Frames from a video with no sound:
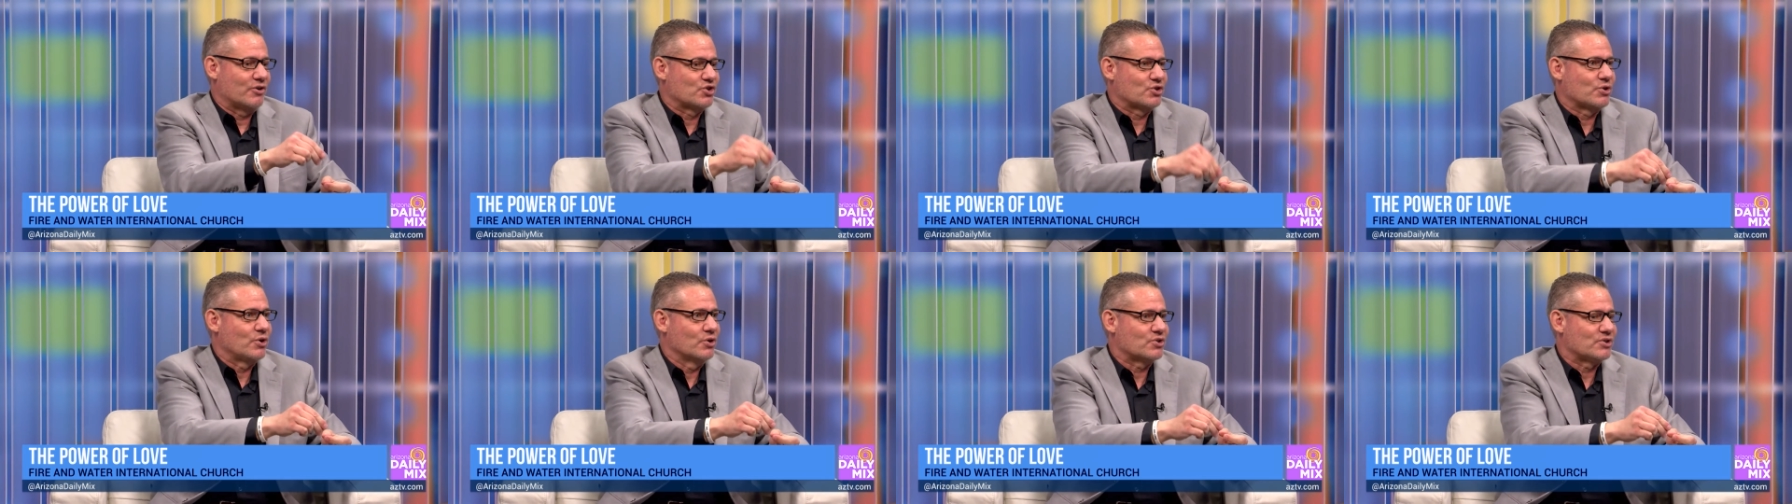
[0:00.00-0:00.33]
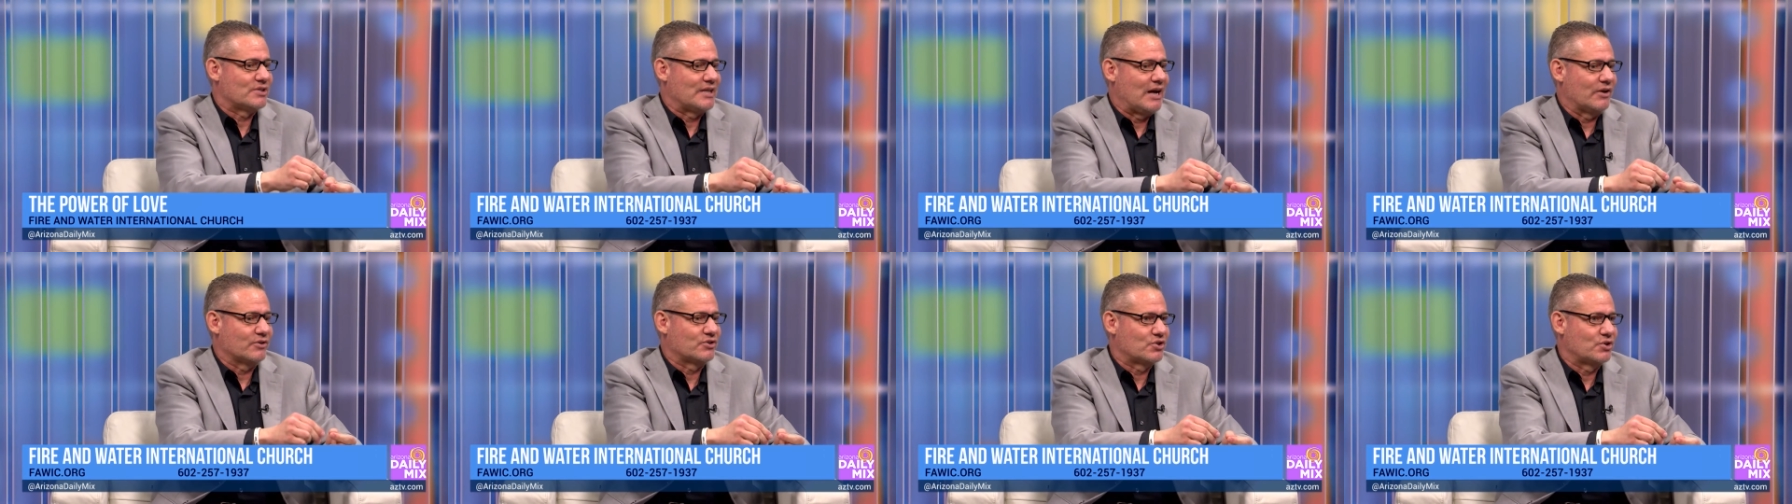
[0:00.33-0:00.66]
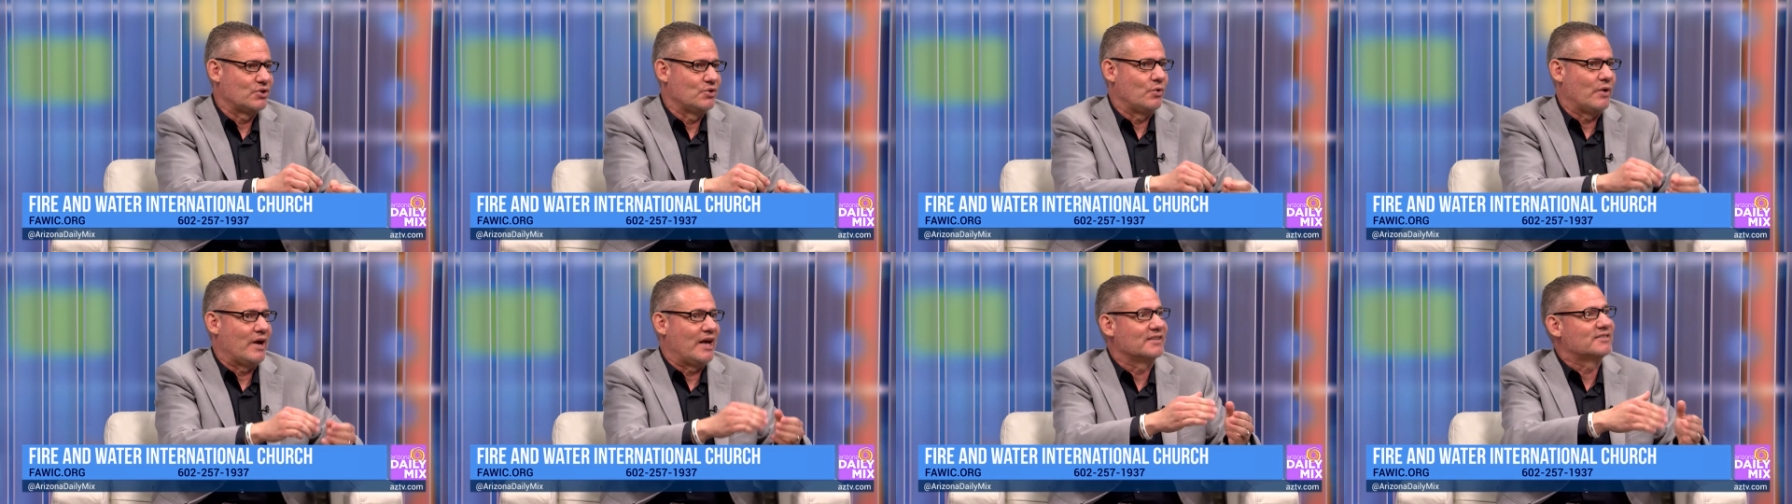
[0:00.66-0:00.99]
at our church now
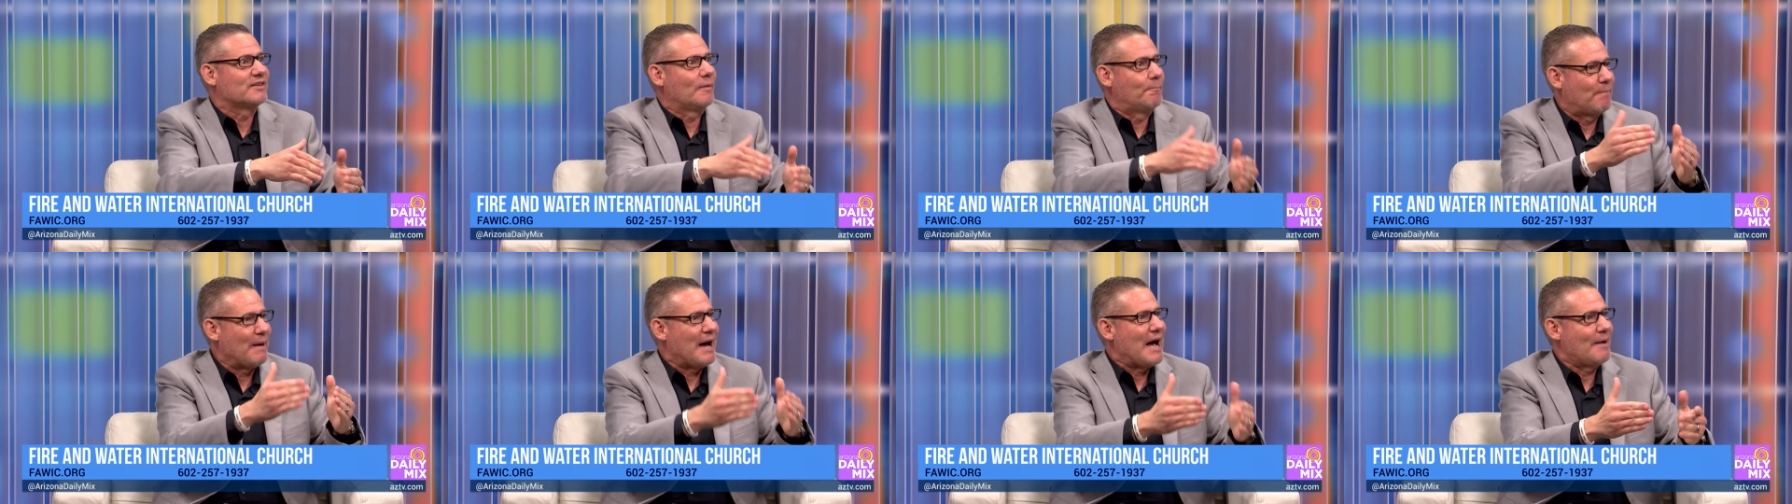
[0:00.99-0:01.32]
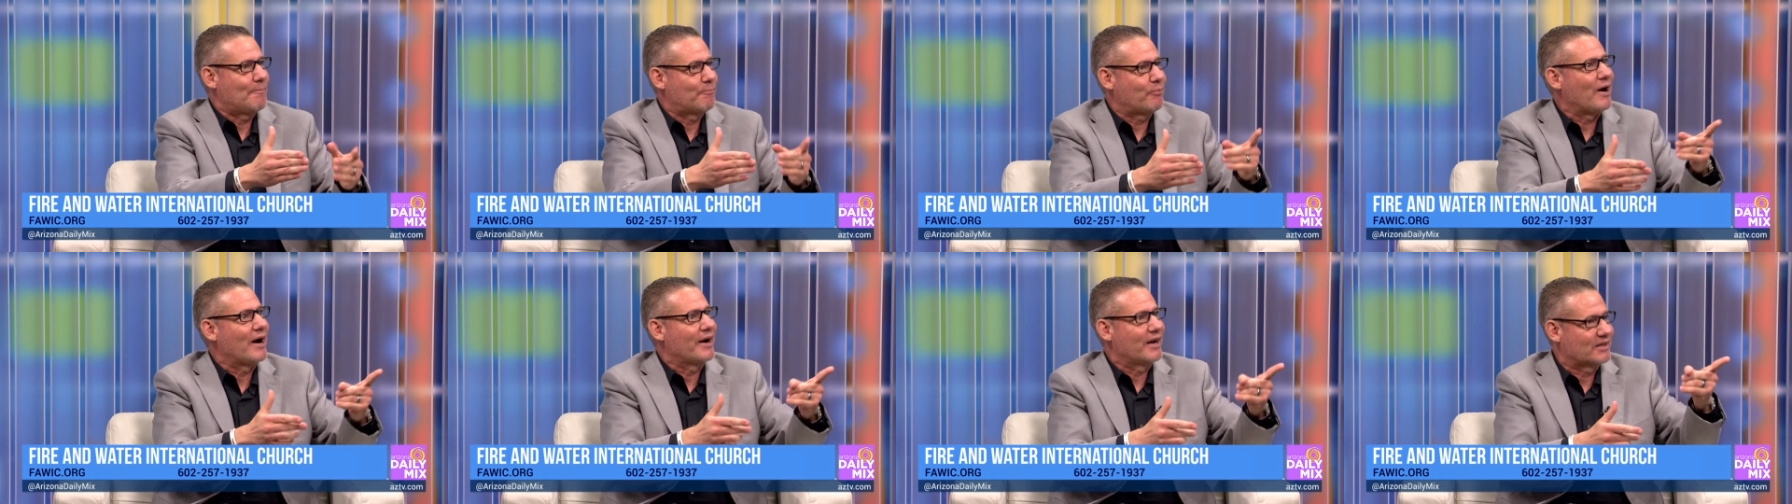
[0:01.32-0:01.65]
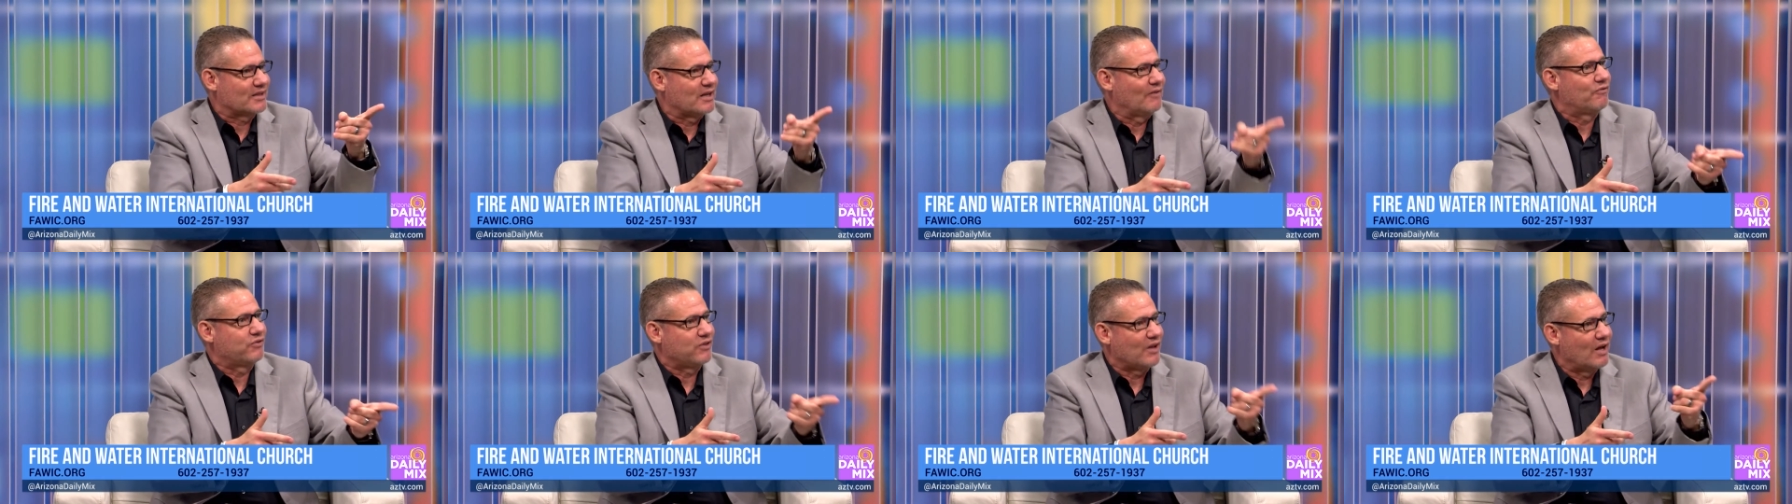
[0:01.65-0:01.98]
too, as a
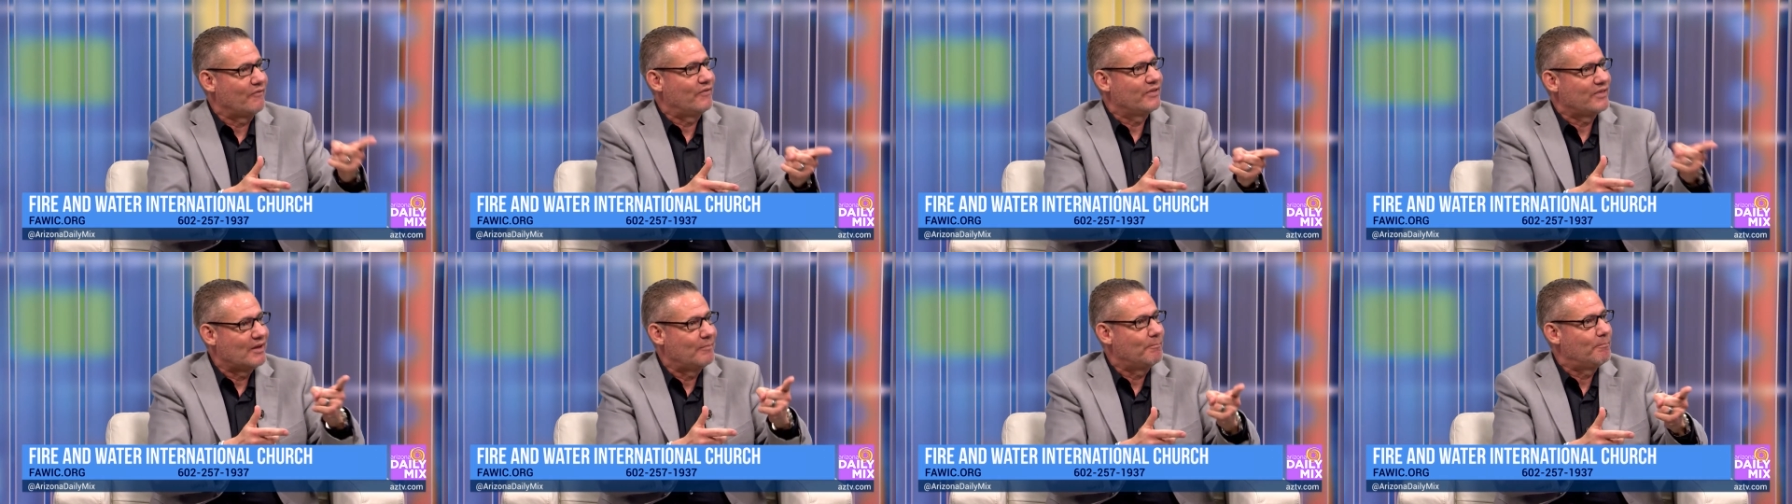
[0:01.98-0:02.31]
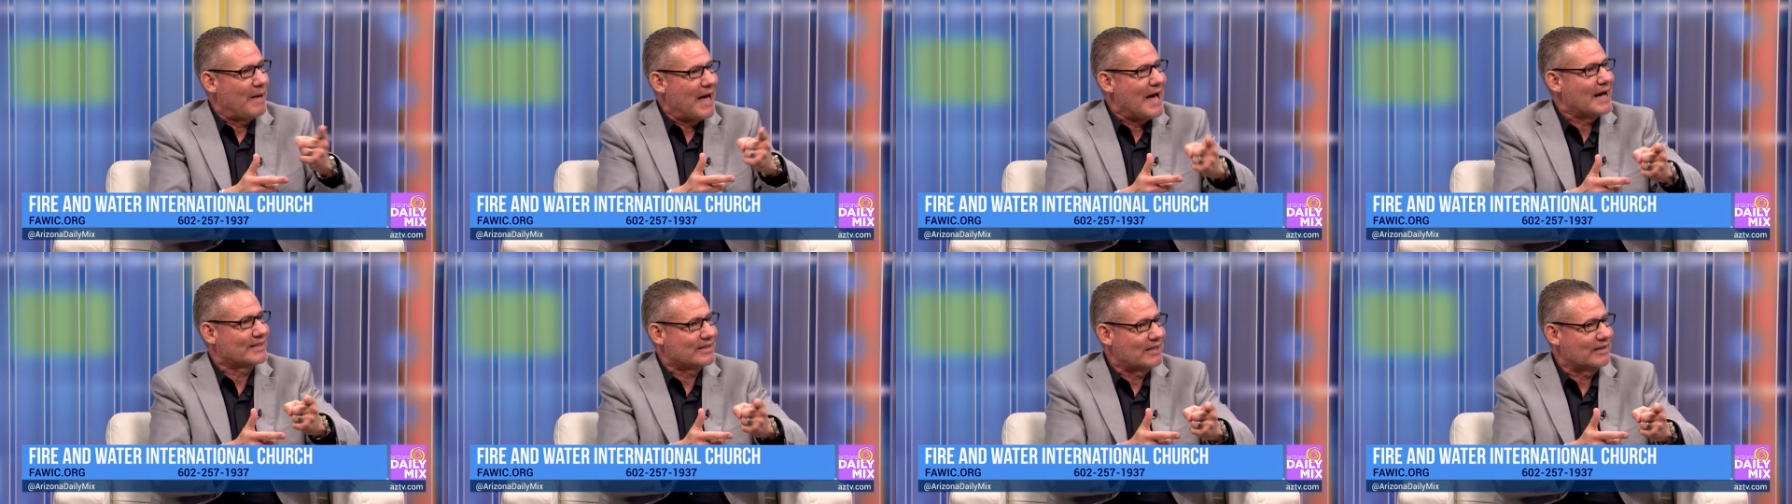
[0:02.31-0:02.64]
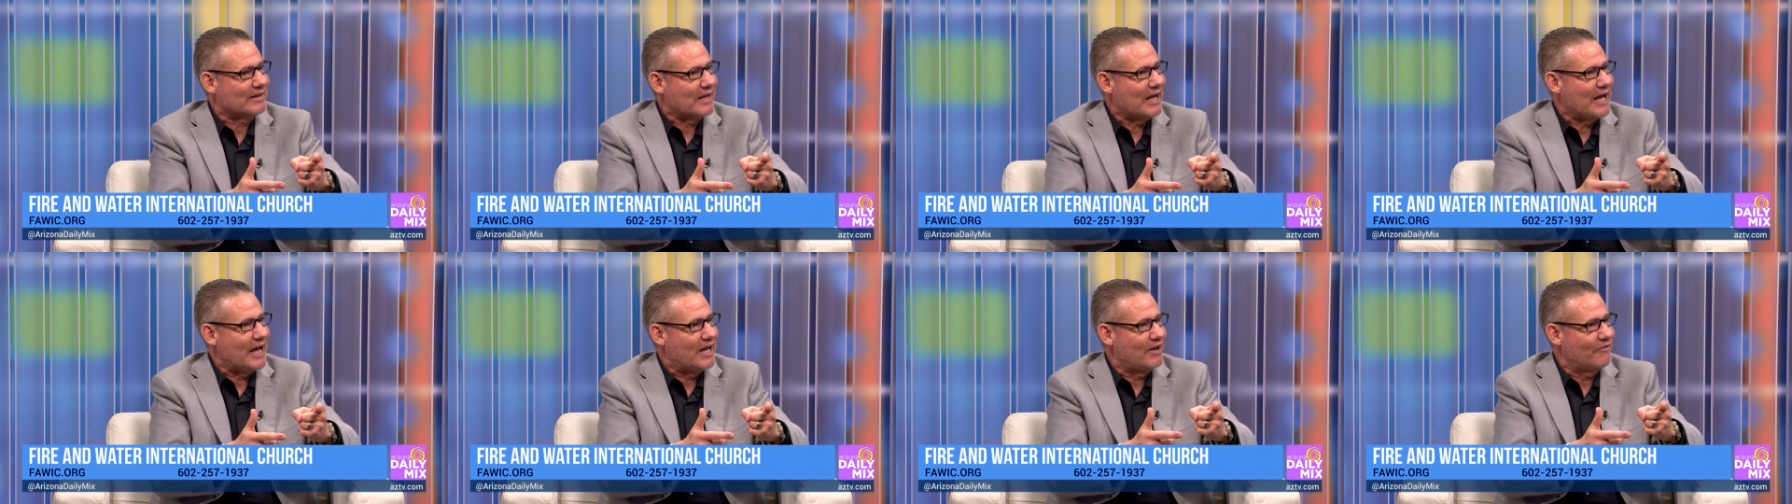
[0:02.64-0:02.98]
byproduct of loving them back
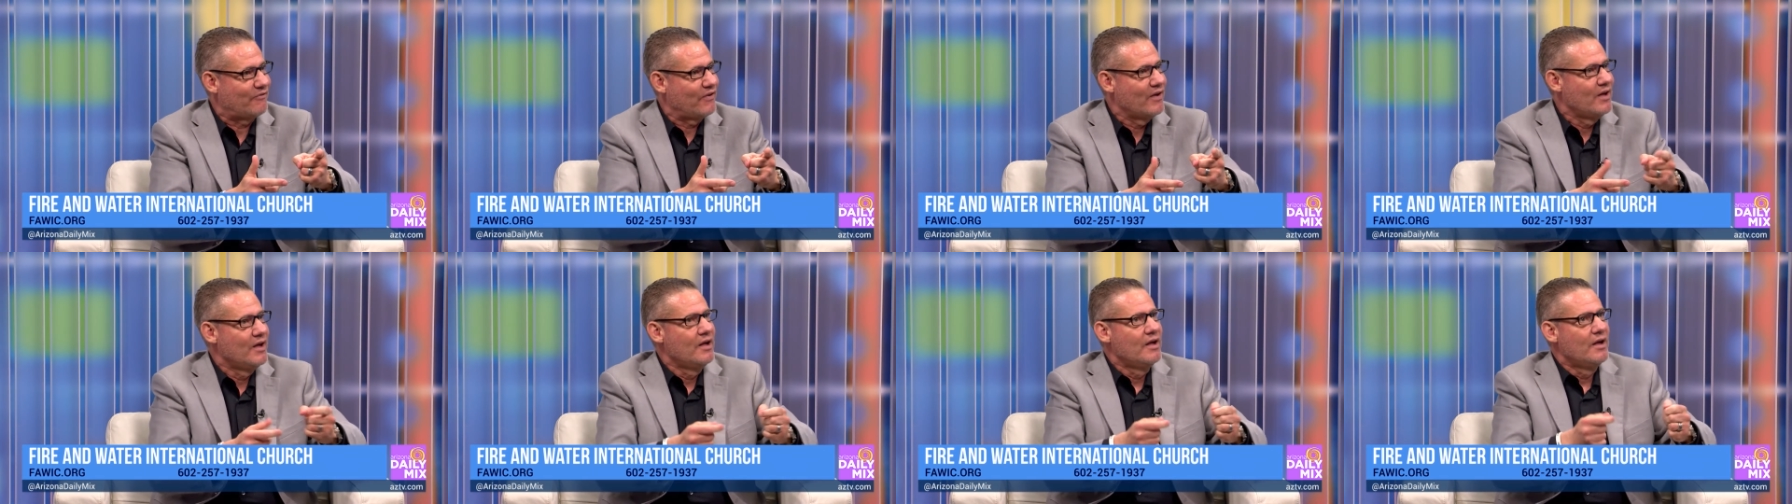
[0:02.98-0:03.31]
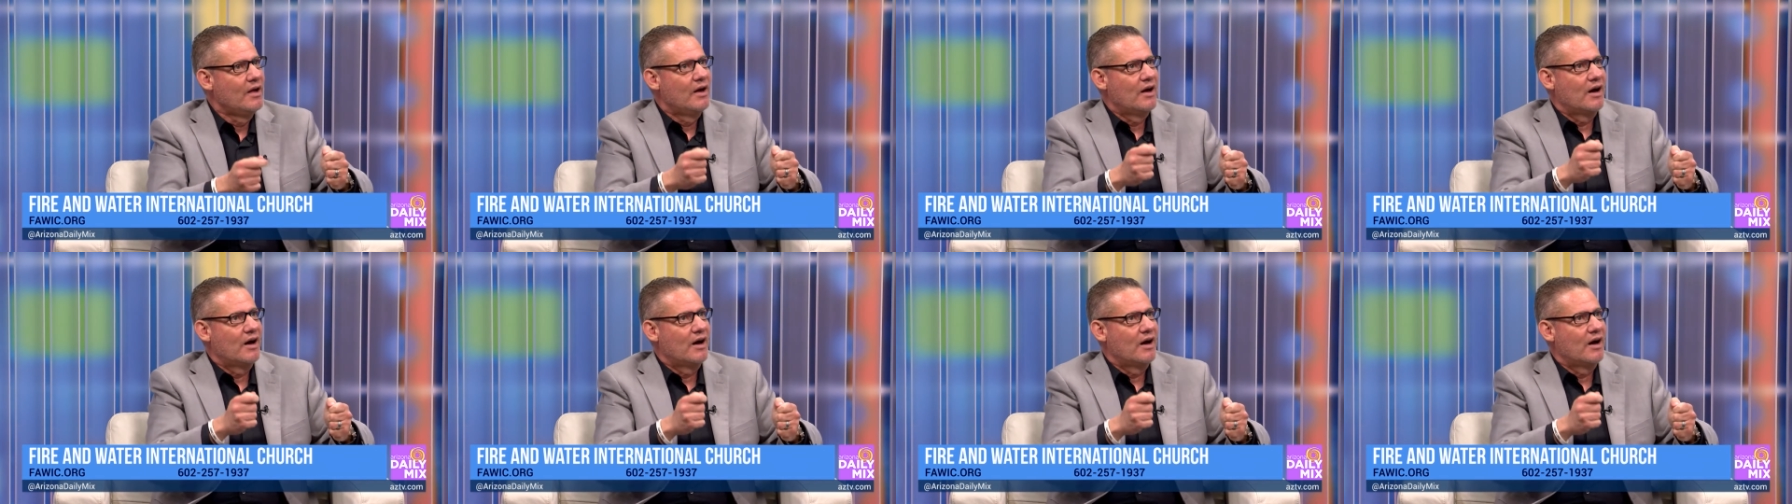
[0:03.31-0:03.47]
to life.